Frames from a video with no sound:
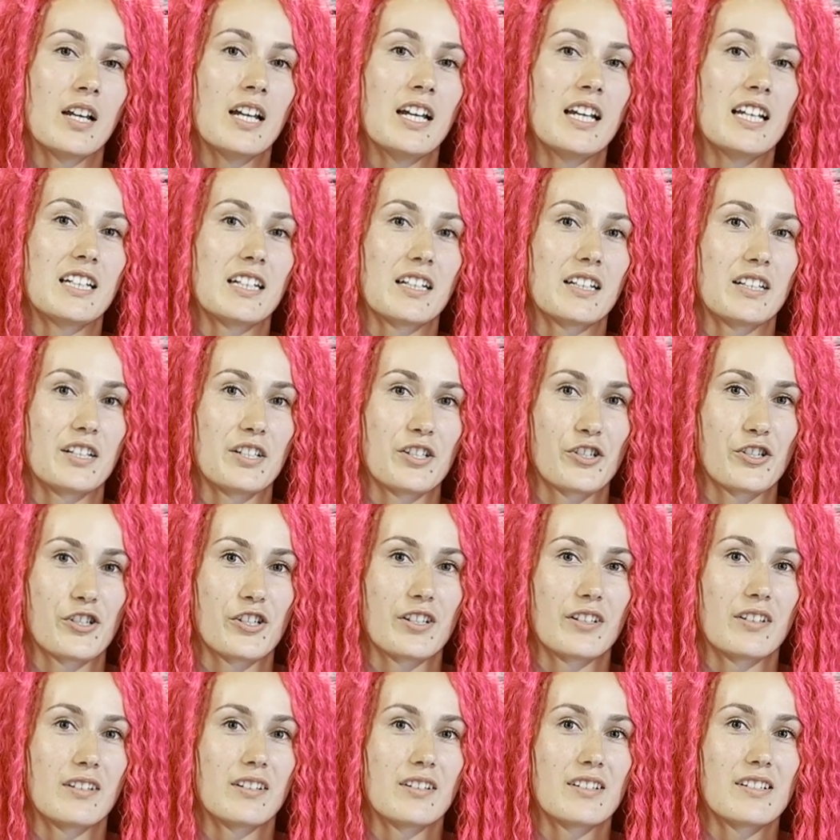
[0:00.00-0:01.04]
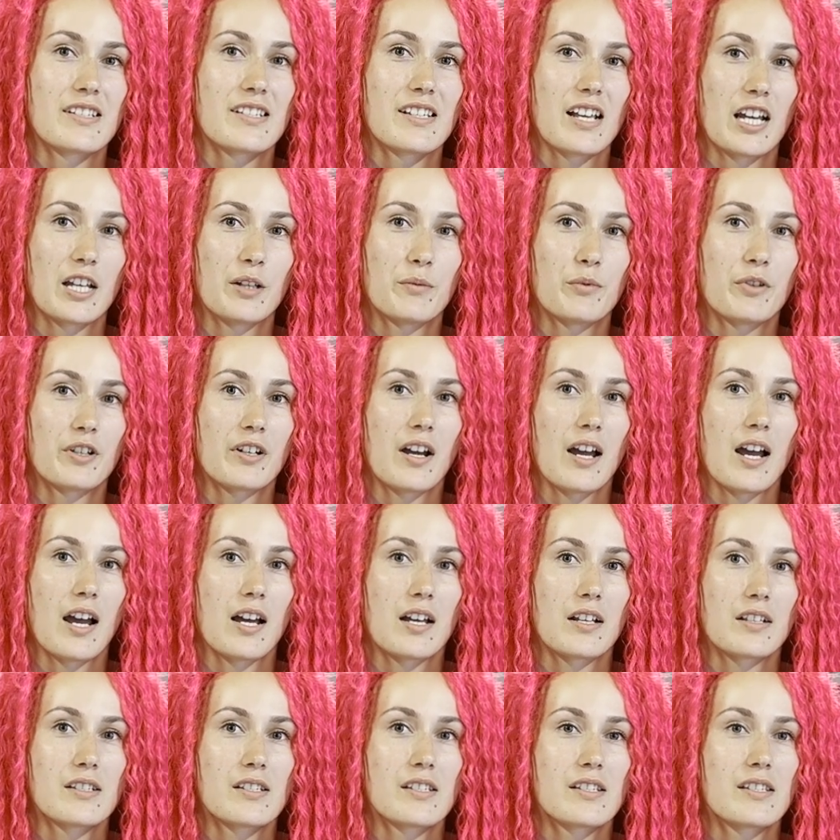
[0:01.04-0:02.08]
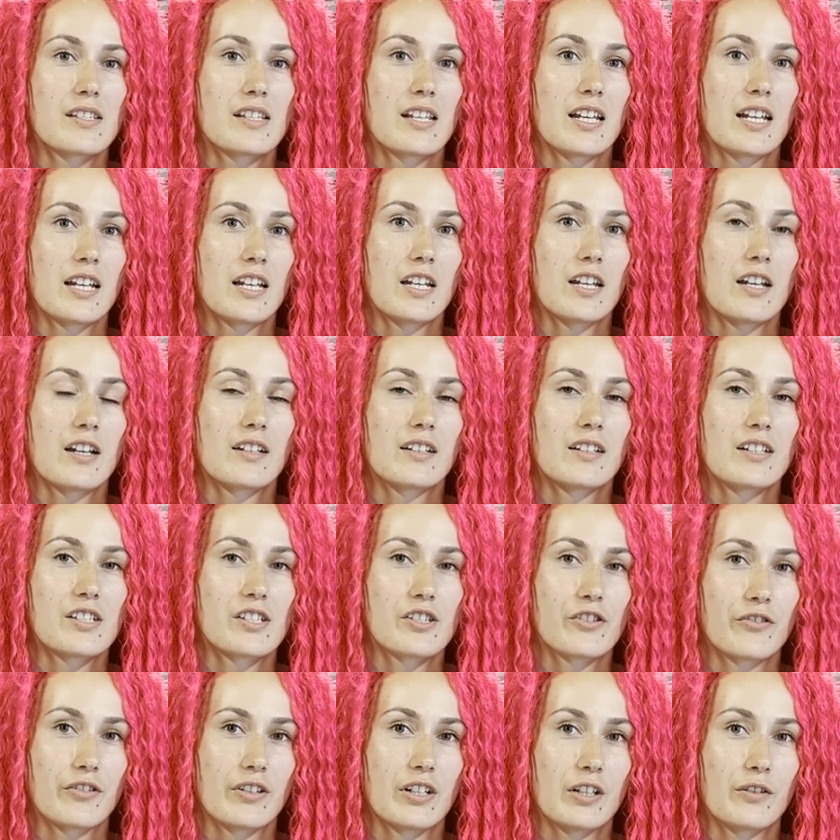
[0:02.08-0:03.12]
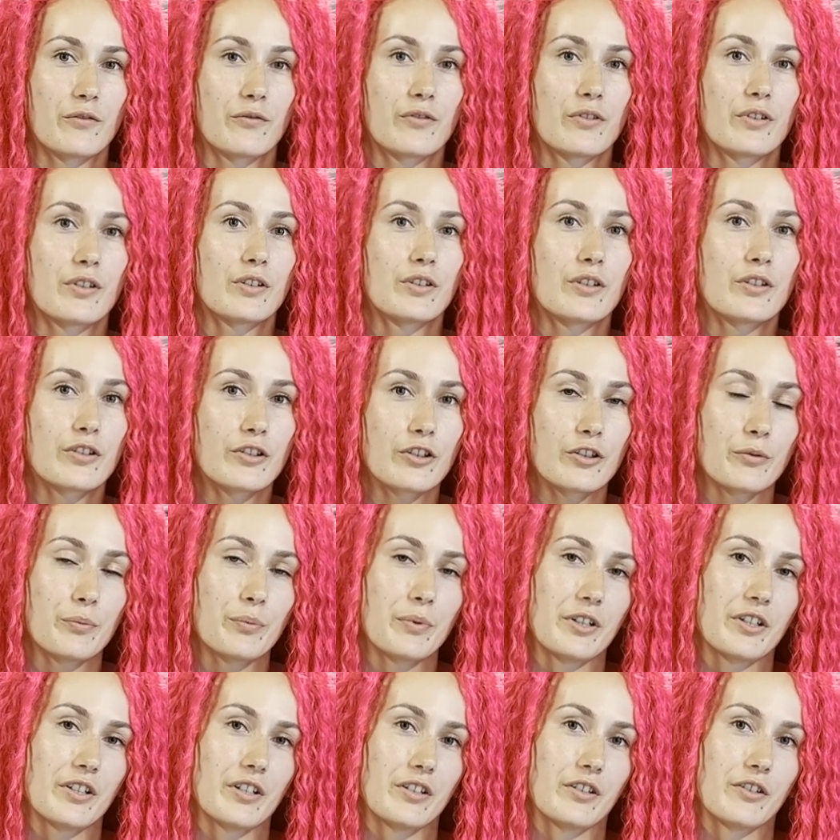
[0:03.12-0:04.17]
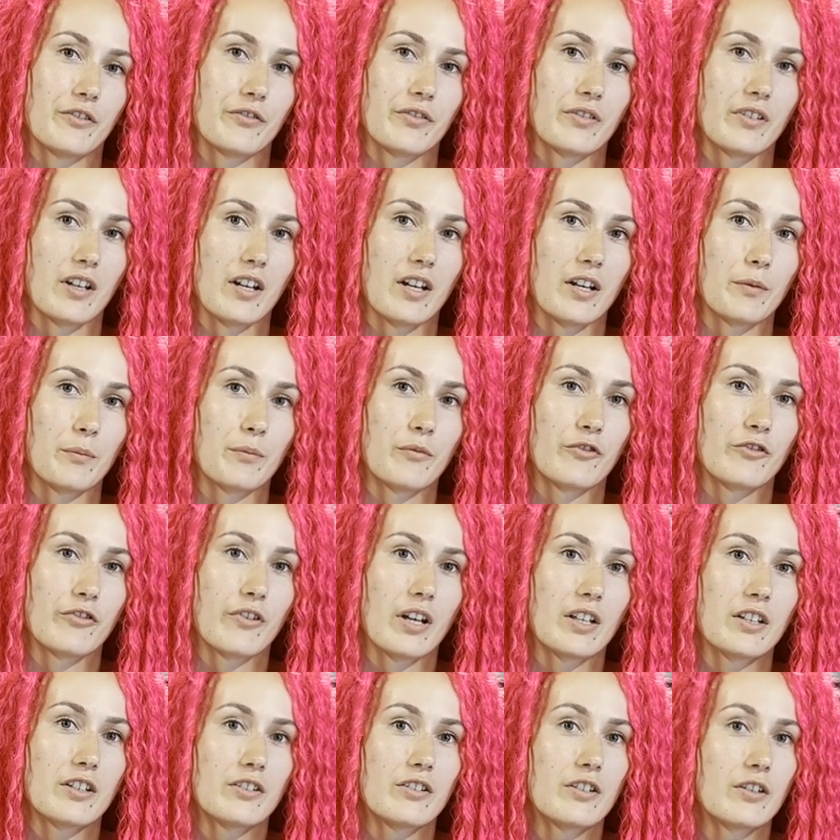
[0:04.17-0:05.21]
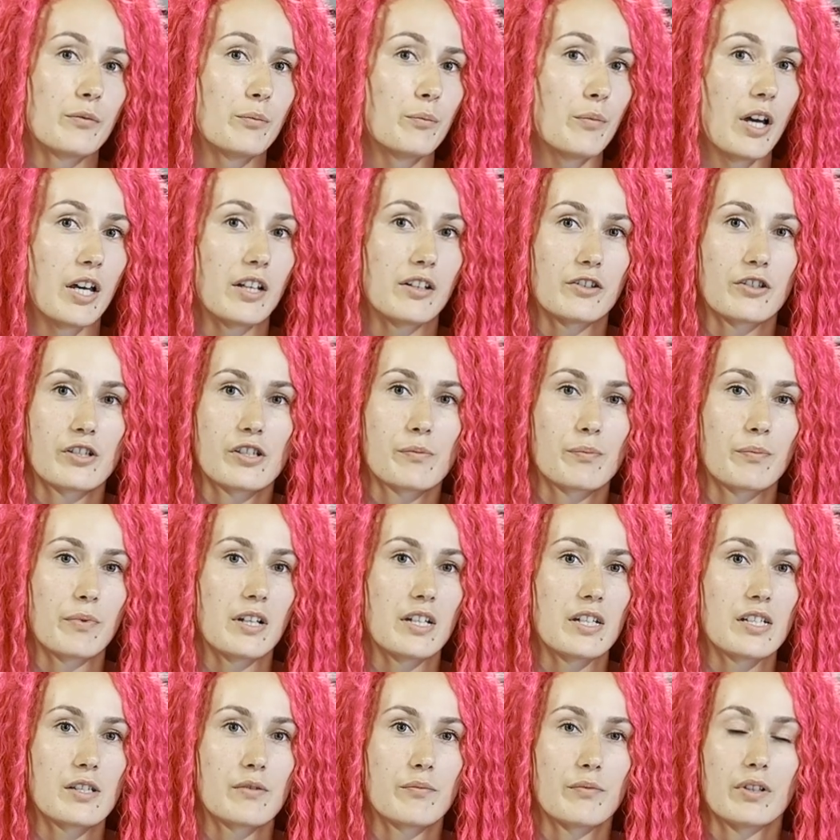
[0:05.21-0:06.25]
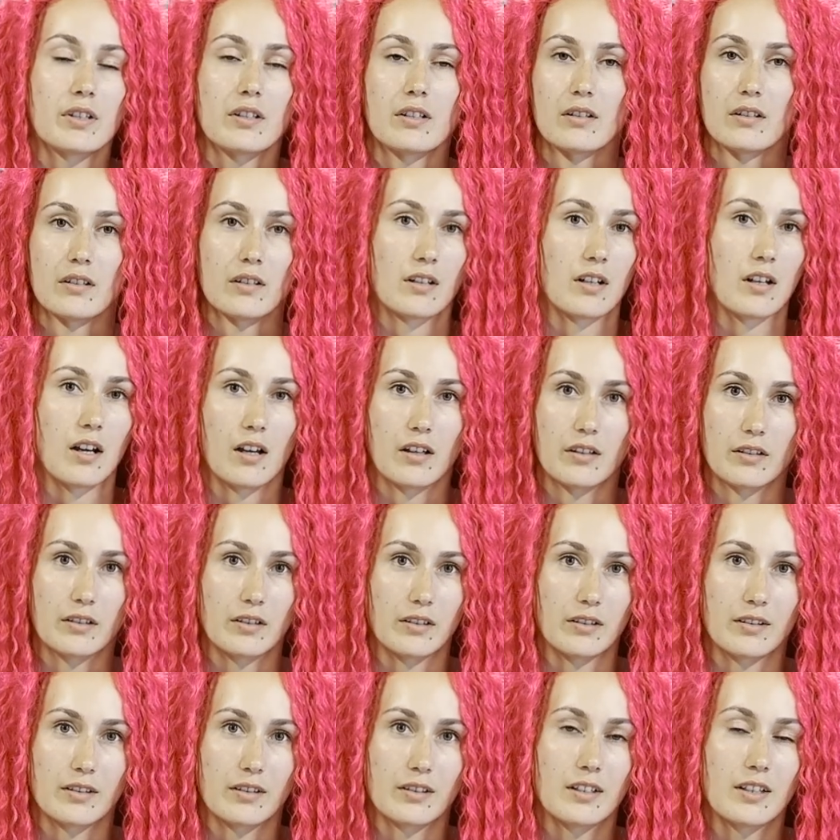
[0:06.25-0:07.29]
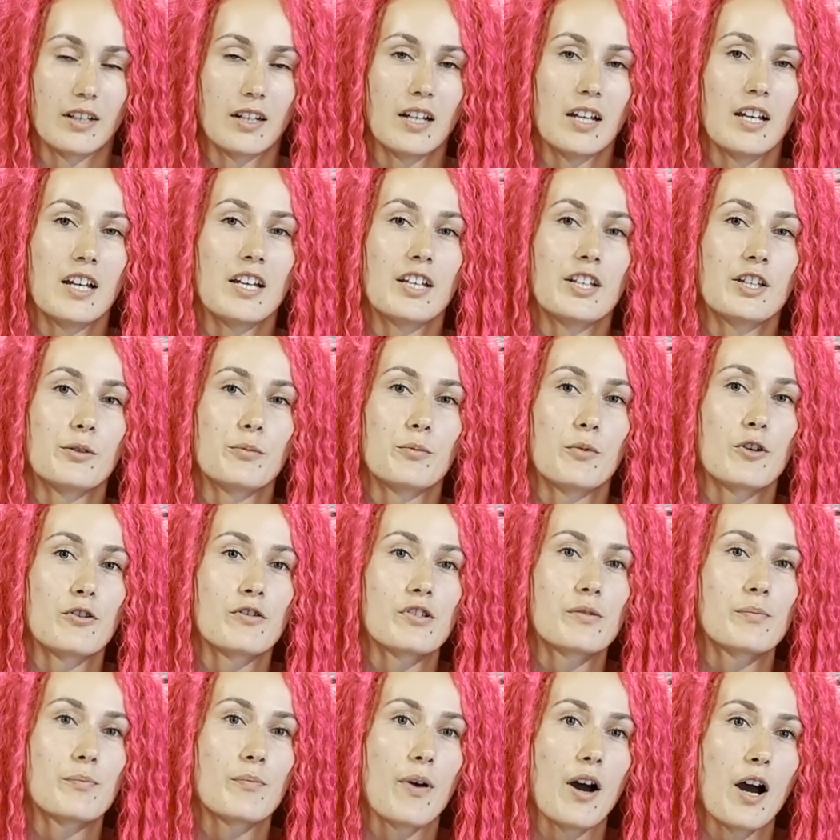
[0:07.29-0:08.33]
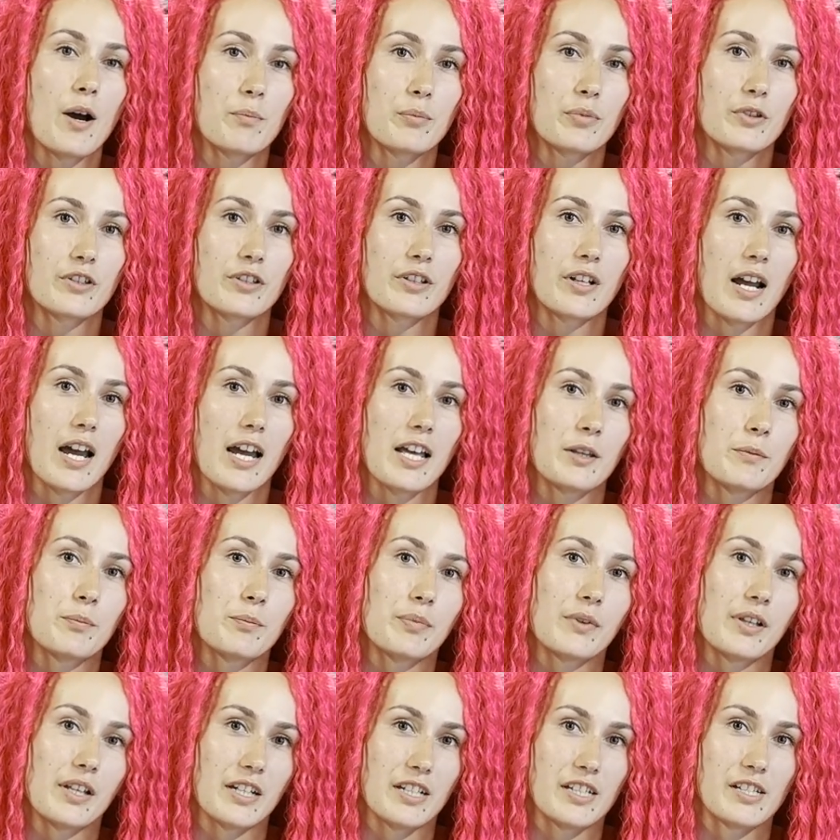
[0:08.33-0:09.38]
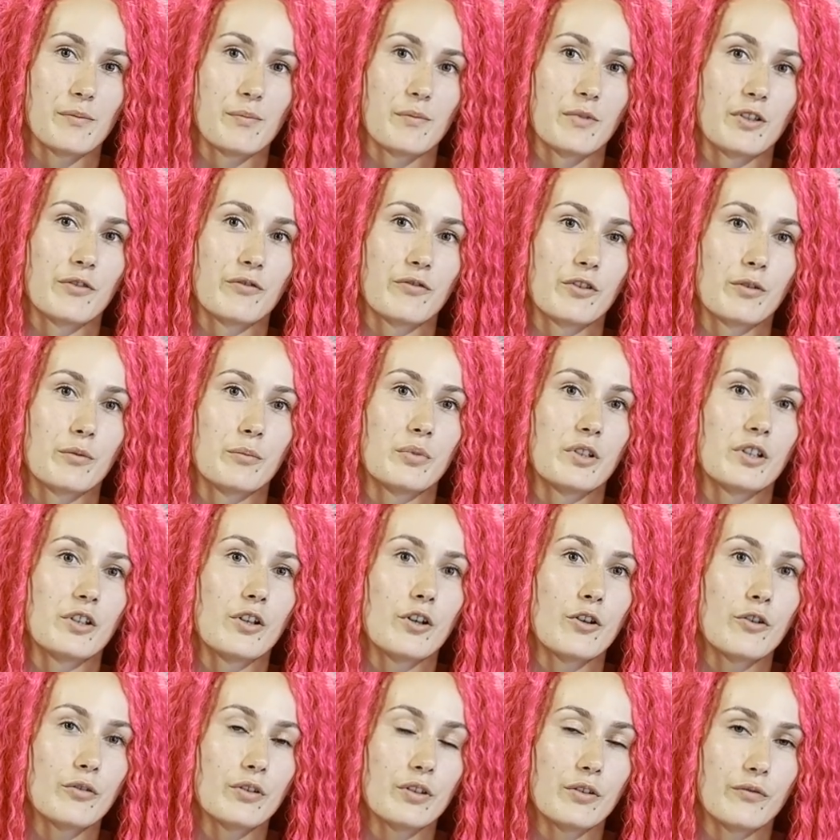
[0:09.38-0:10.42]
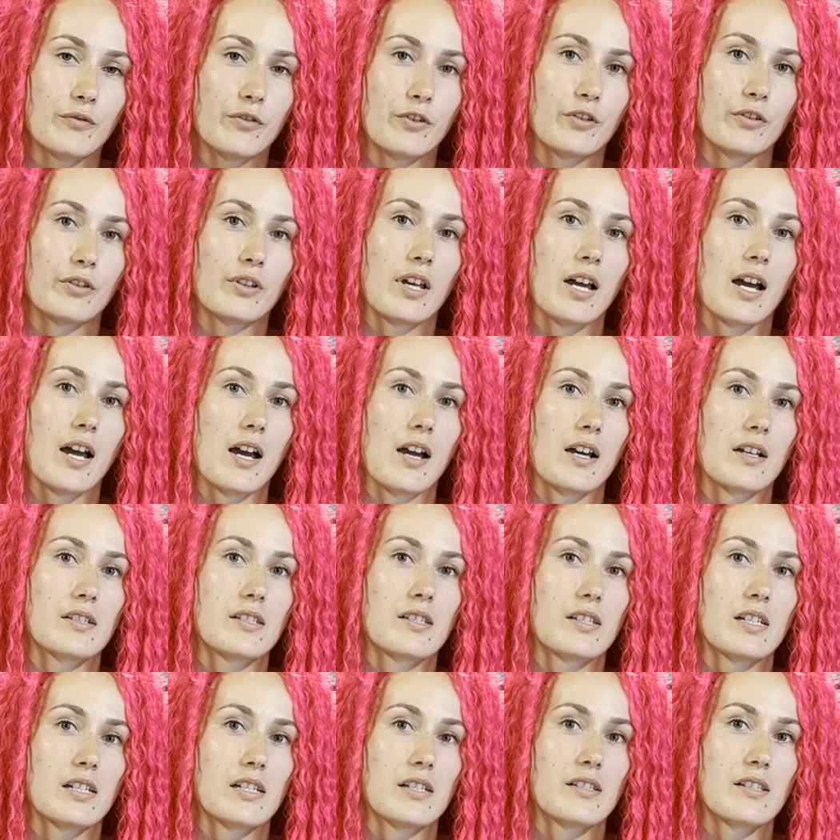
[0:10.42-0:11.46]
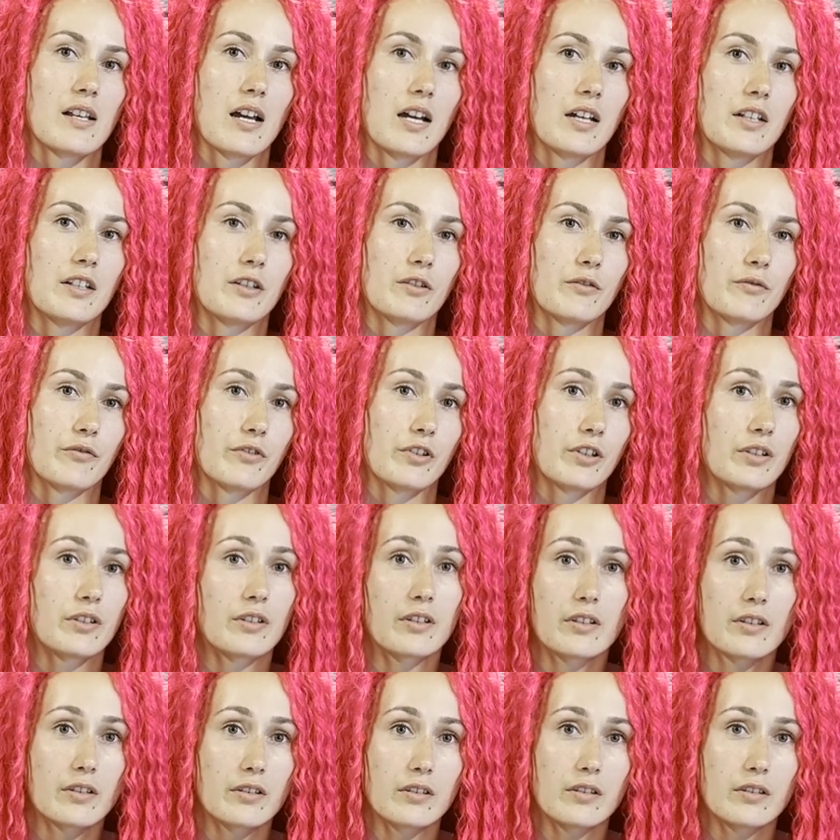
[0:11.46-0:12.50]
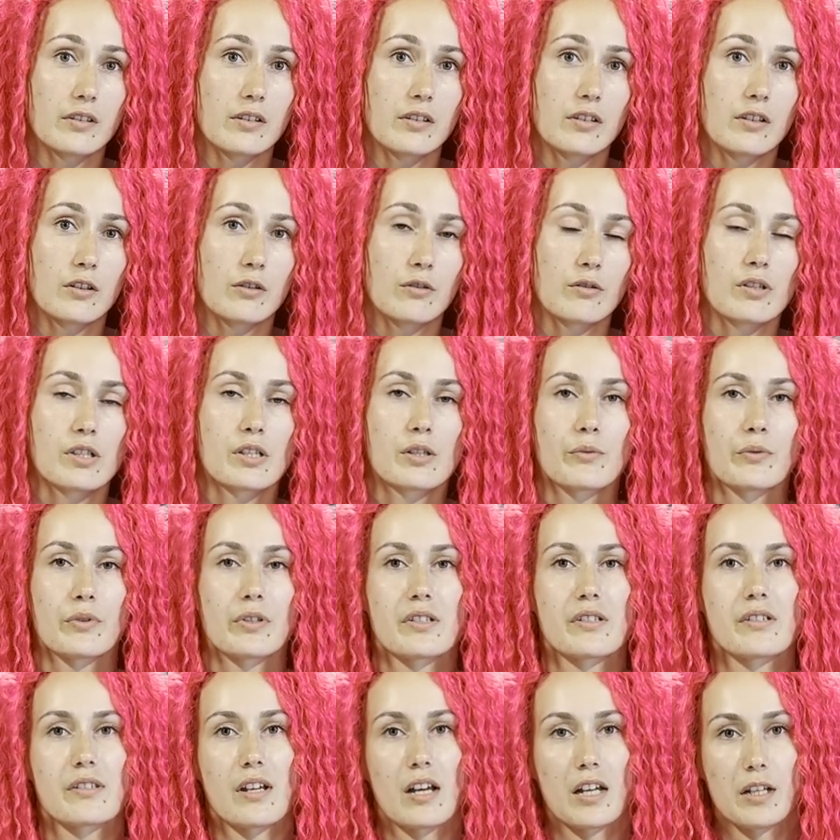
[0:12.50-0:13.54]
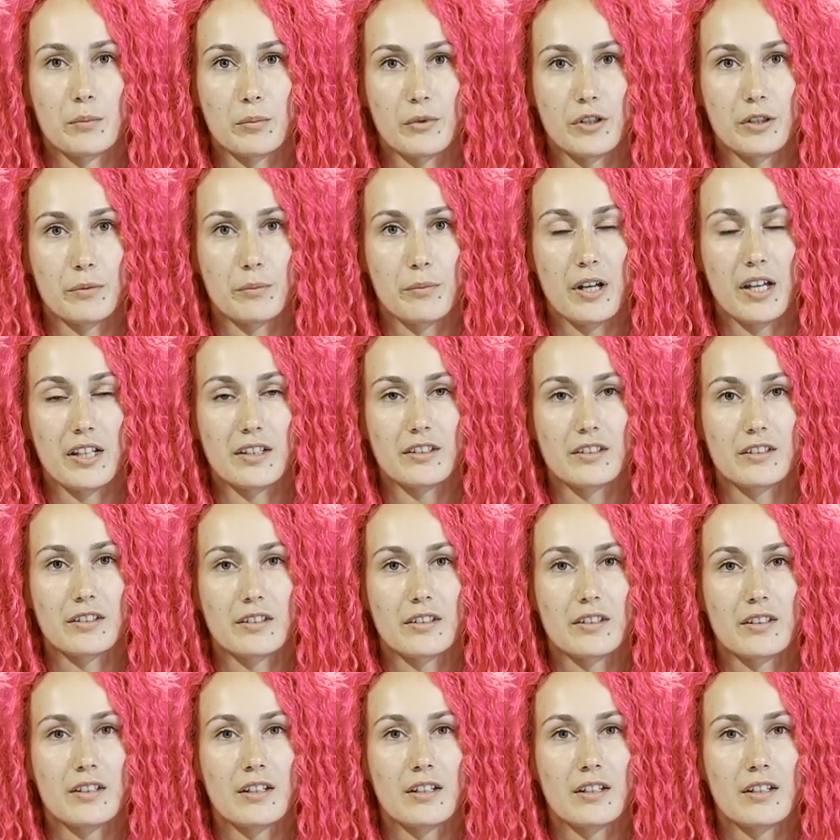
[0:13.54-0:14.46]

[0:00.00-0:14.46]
In addition, sidebar ads stay on the screen for a longer period of time, rather than banners placed within the content. The most popular ad placement for below-the-fold ads is either vertical or square sidebar banner.